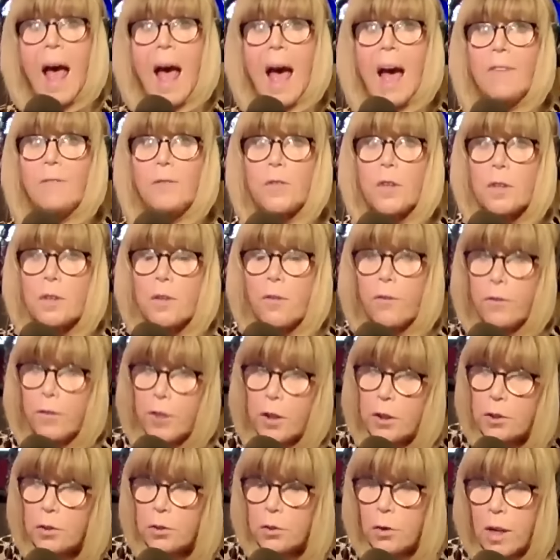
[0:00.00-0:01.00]
after the
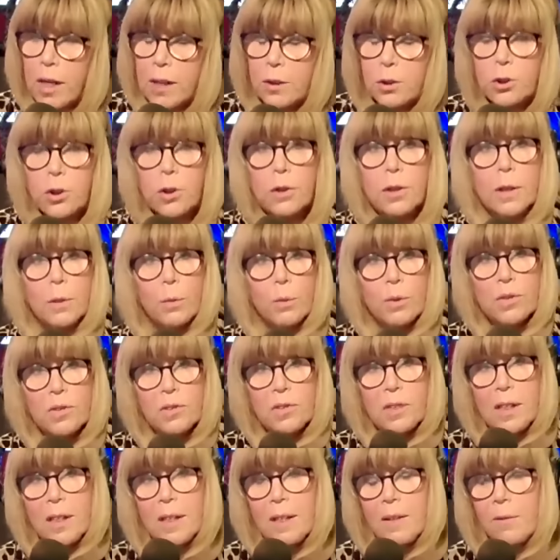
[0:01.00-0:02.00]
first grand jury was
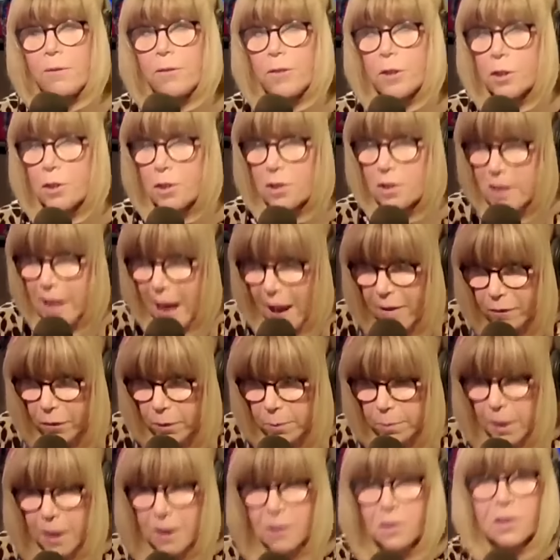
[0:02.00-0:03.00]
seated for
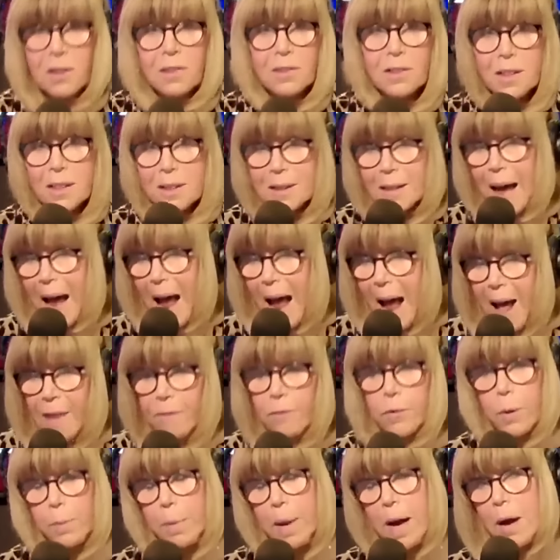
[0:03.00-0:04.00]
7 months and didn't
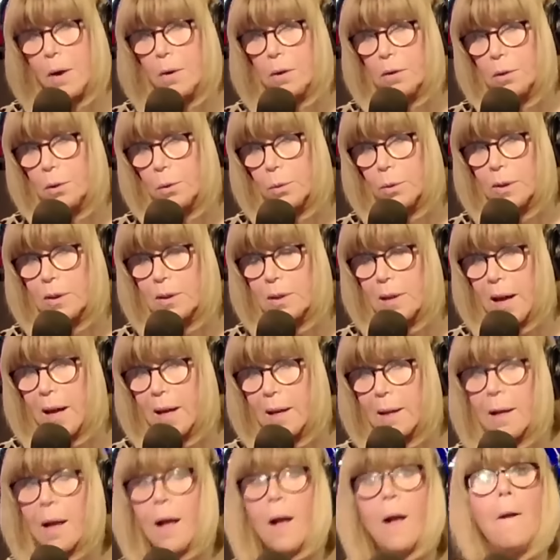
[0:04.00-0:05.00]
have the power to
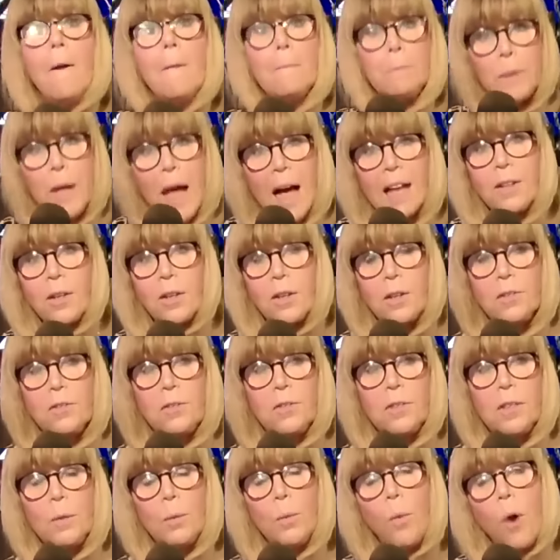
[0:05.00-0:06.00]
indict. Now you can
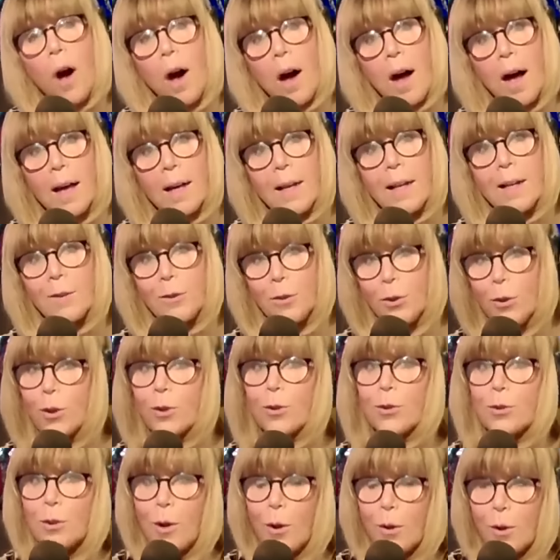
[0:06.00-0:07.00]
see why it
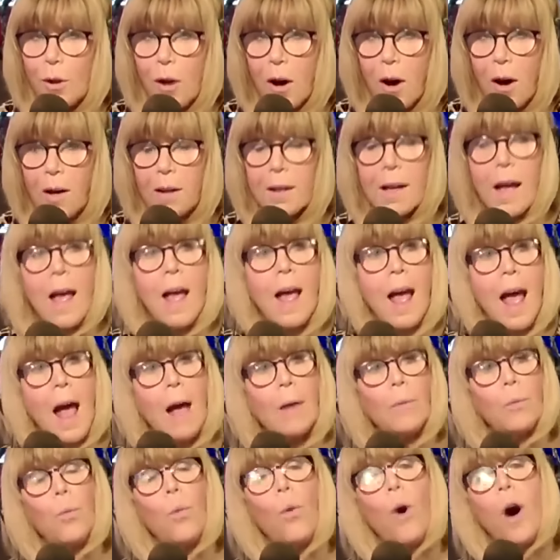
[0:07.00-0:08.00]
took so long
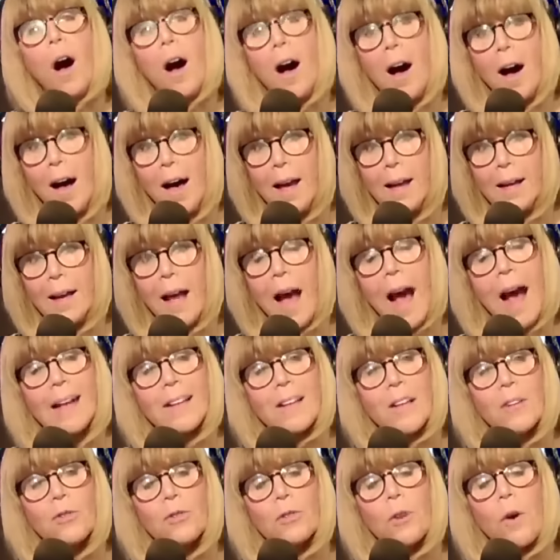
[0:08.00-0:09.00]
and why I
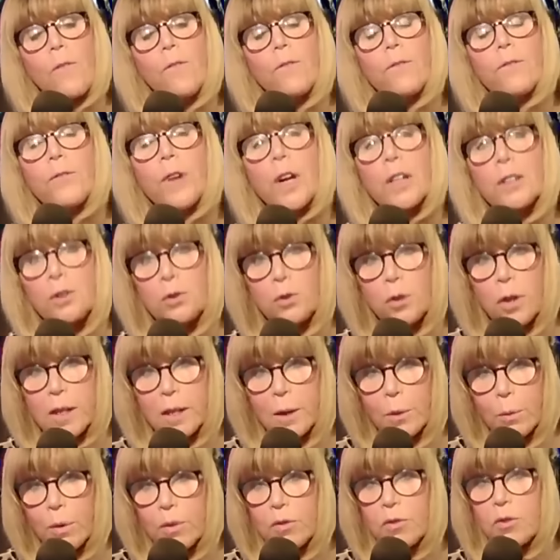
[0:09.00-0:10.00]
get so
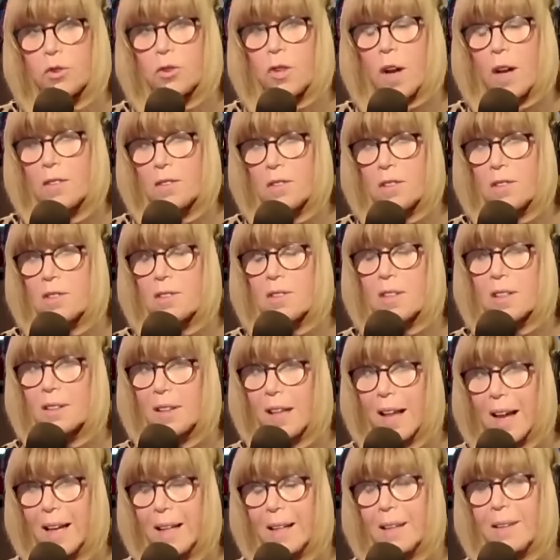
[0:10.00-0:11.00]
frustrated with justice
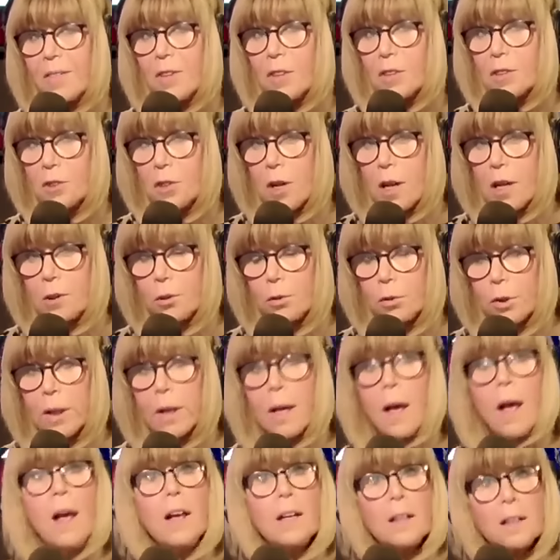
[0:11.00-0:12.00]
delayed in this
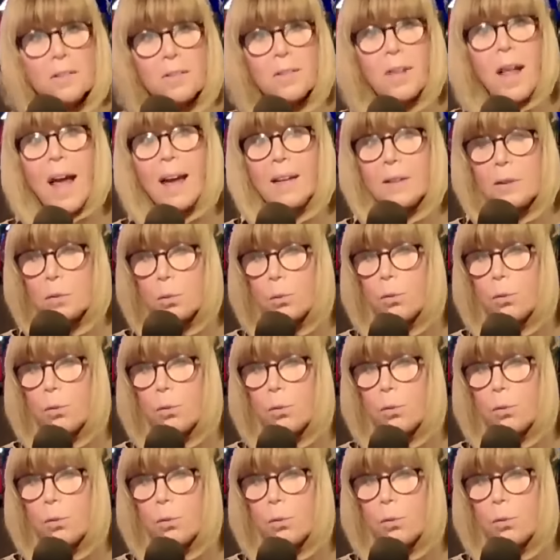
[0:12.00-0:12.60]
country, because that is